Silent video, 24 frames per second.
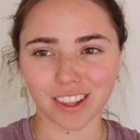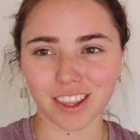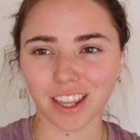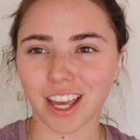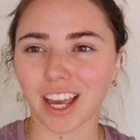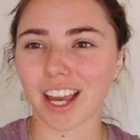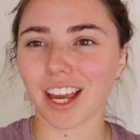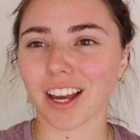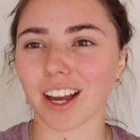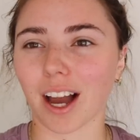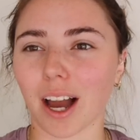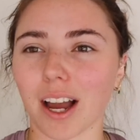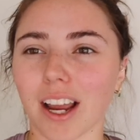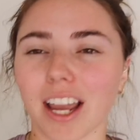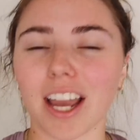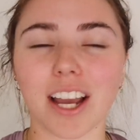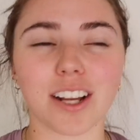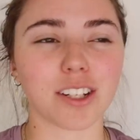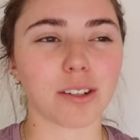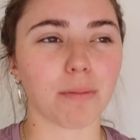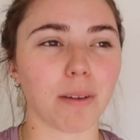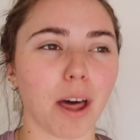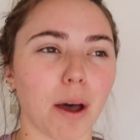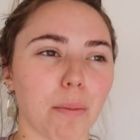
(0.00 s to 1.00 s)
thing. I
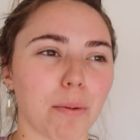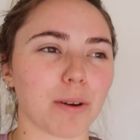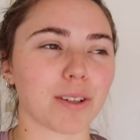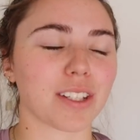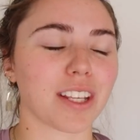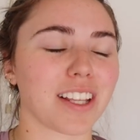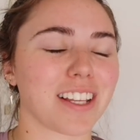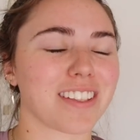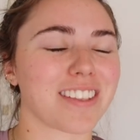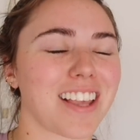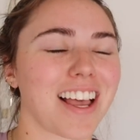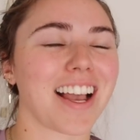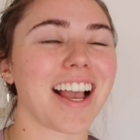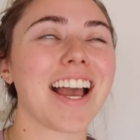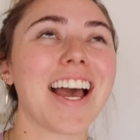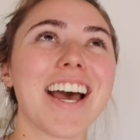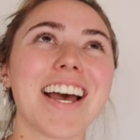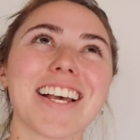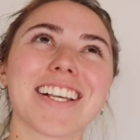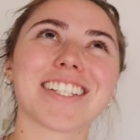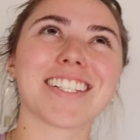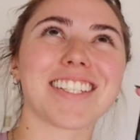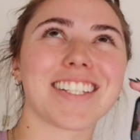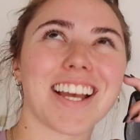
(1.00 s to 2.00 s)
hate to be that person that's like,
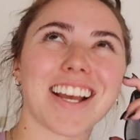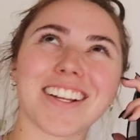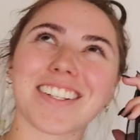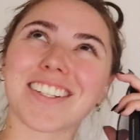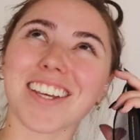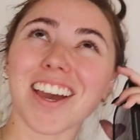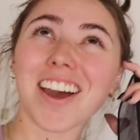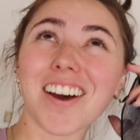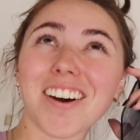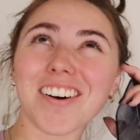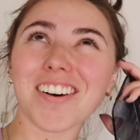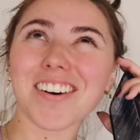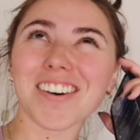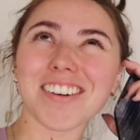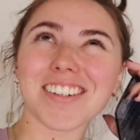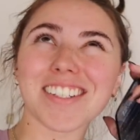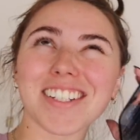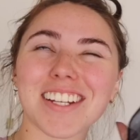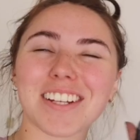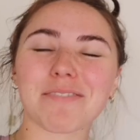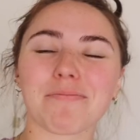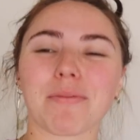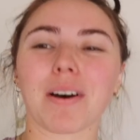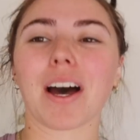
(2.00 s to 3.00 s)
stay
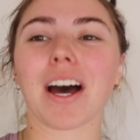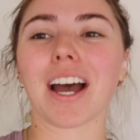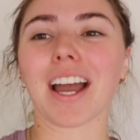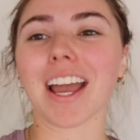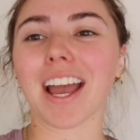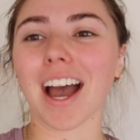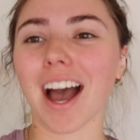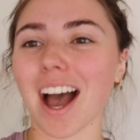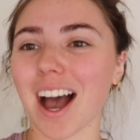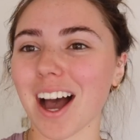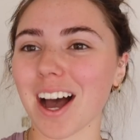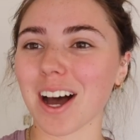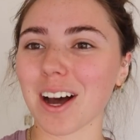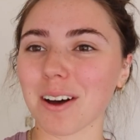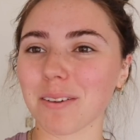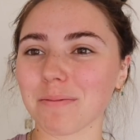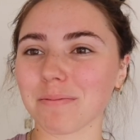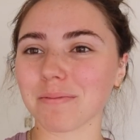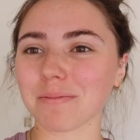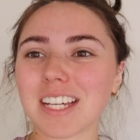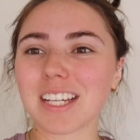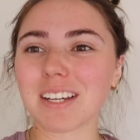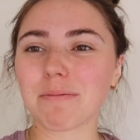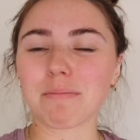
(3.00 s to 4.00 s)
tuned, but
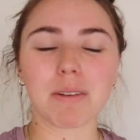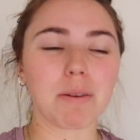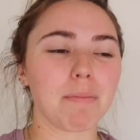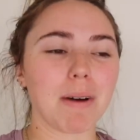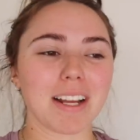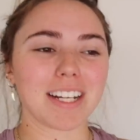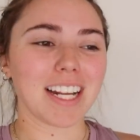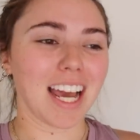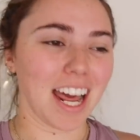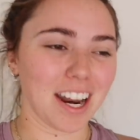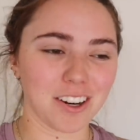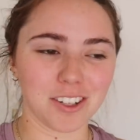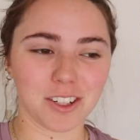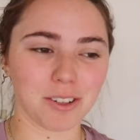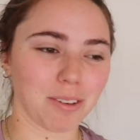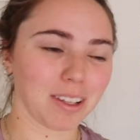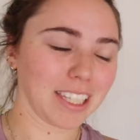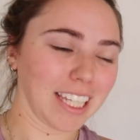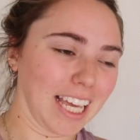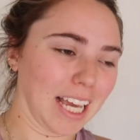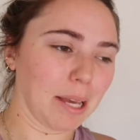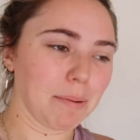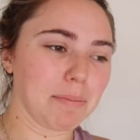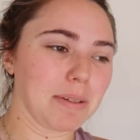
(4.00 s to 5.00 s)
um, me and my dad are doing
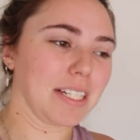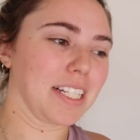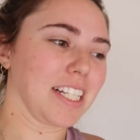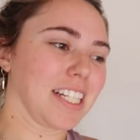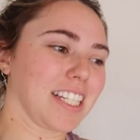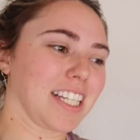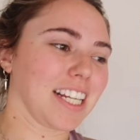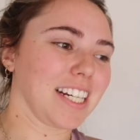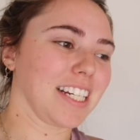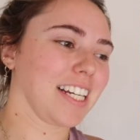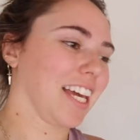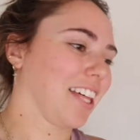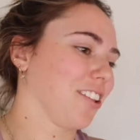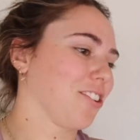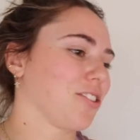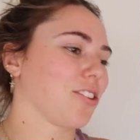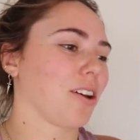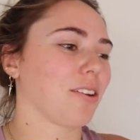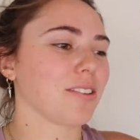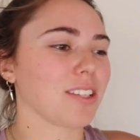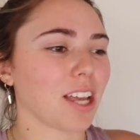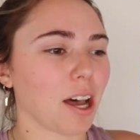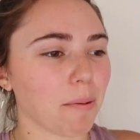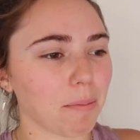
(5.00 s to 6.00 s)
like a business thing together, so
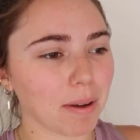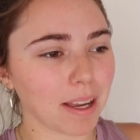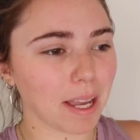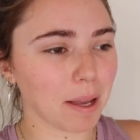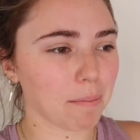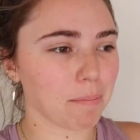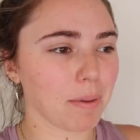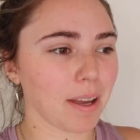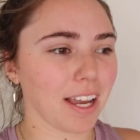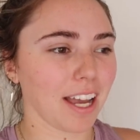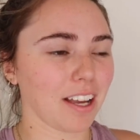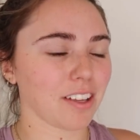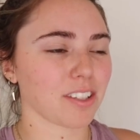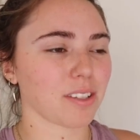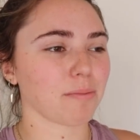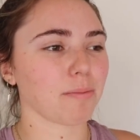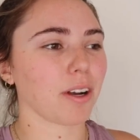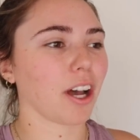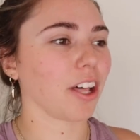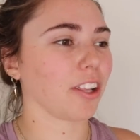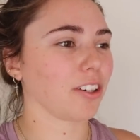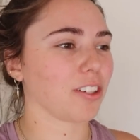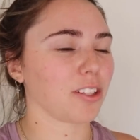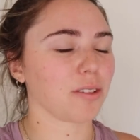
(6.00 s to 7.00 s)
I was helping him pick out some
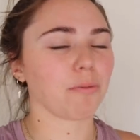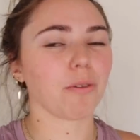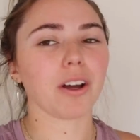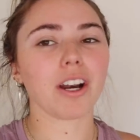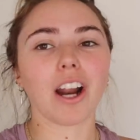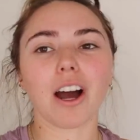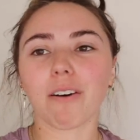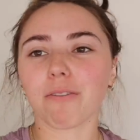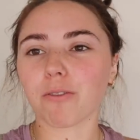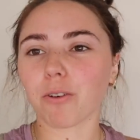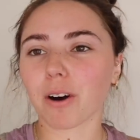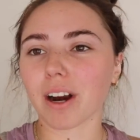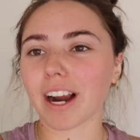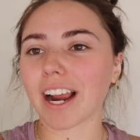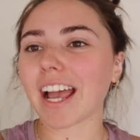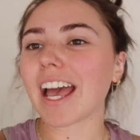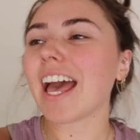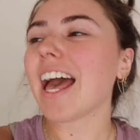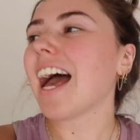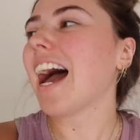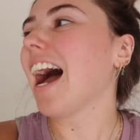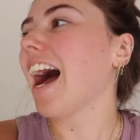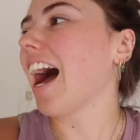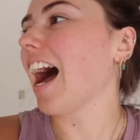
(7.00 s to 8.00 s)
colors and whatnot for
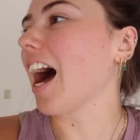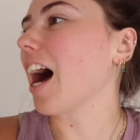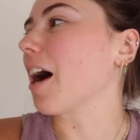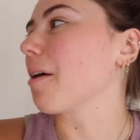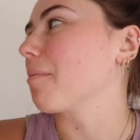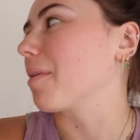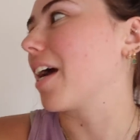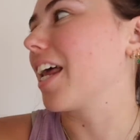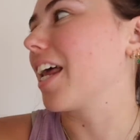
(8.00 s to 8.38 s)
it. Um,